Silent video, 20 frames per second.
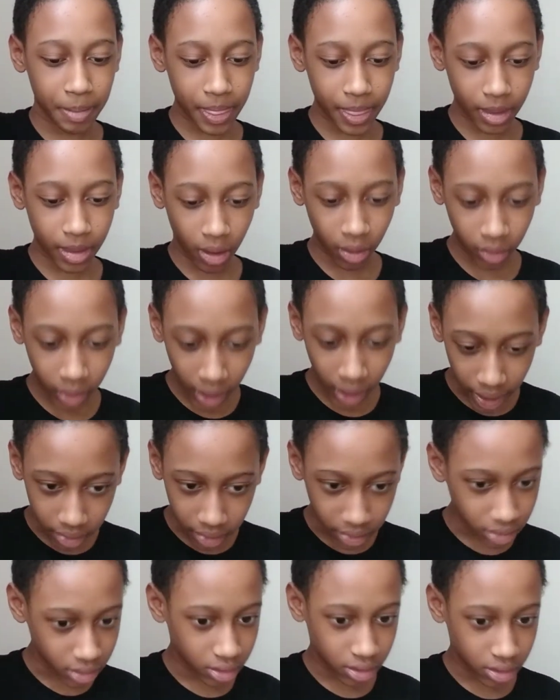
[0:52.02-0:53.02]
Okay.
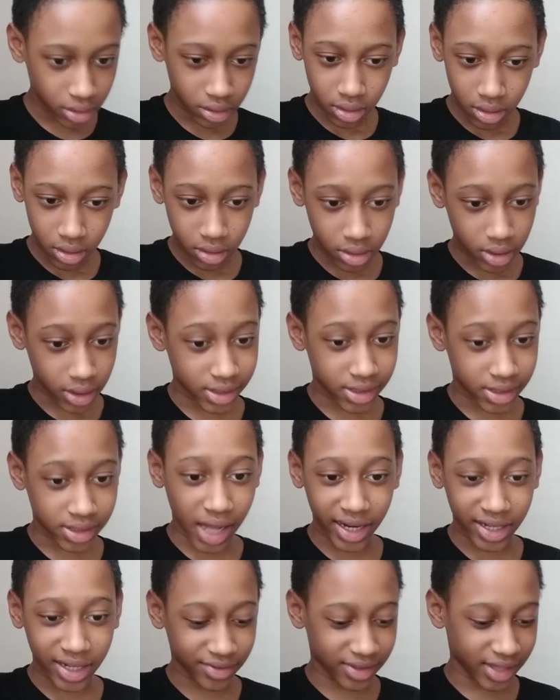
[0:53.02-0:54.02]
It's
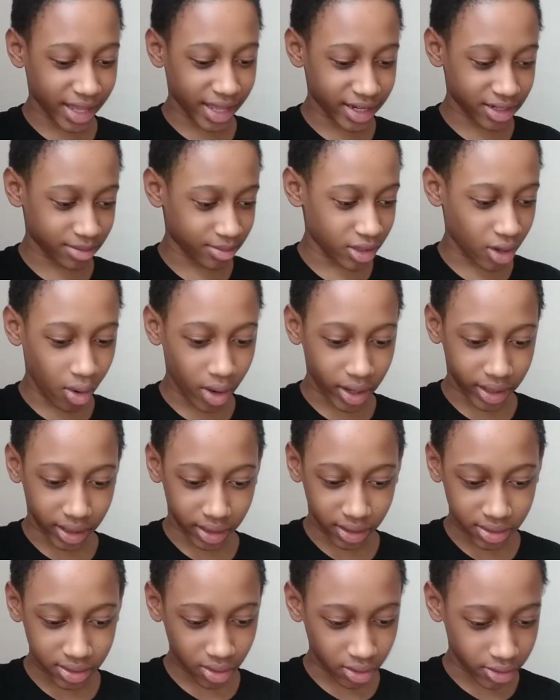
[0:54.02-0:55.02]
not even letting me go on it.
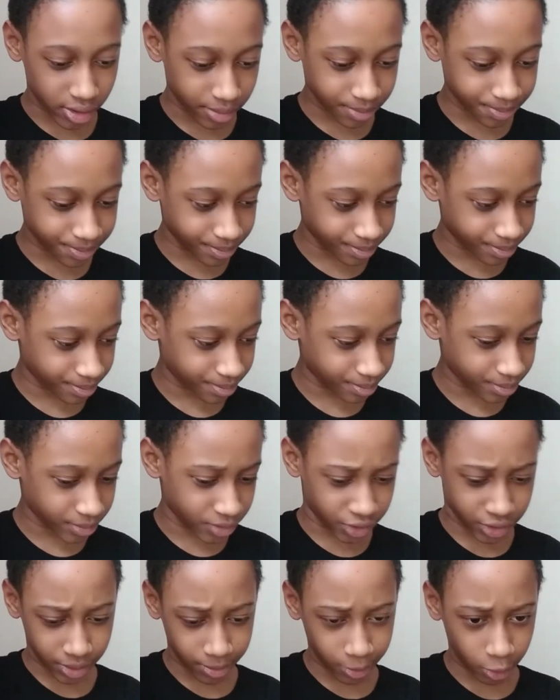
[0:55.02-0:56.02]
Hold up.
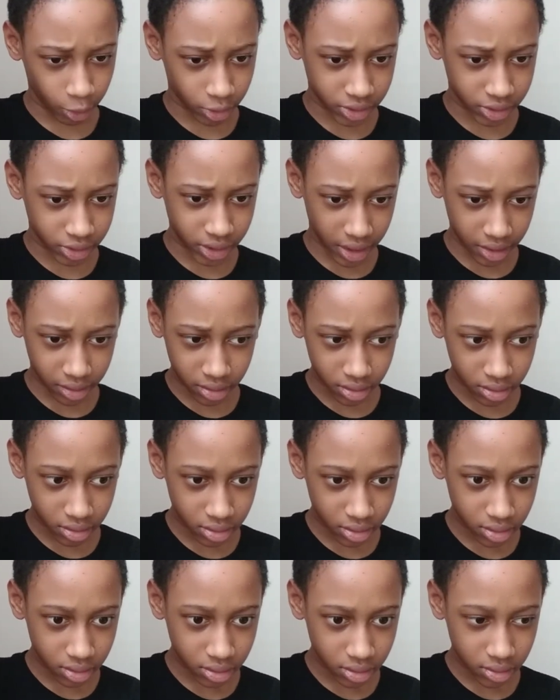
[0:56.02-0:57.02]
Just give me one sec.
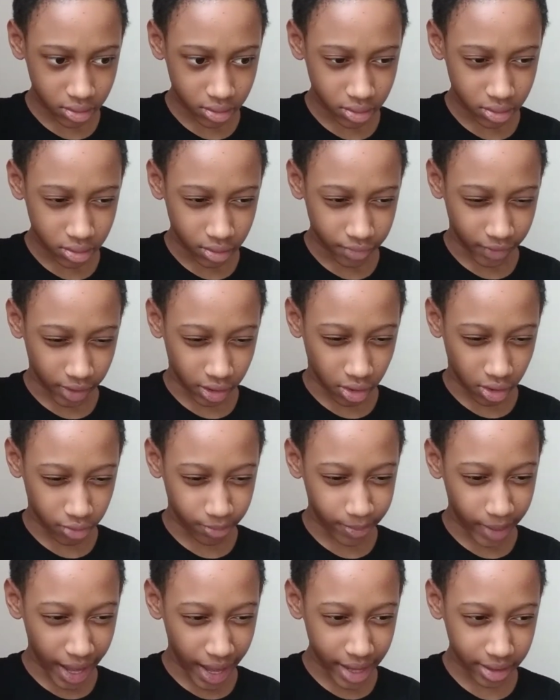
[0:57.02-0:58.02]
If I go
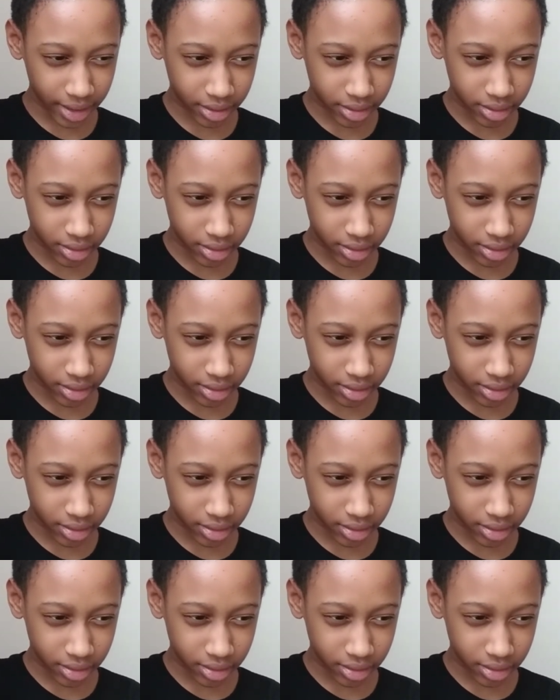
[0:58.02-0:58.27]
back.